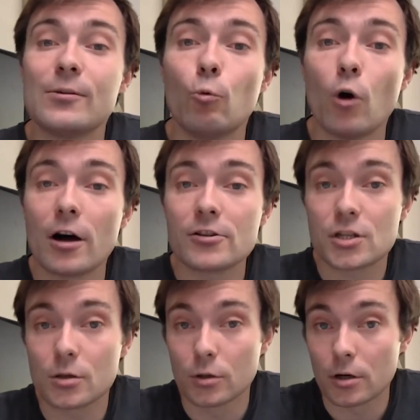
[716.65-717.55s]
wants
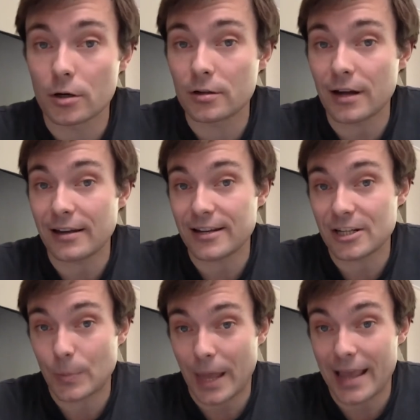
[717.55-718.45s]
to learn and is
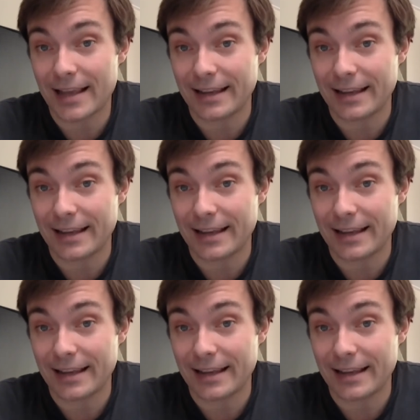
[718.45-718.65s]
paying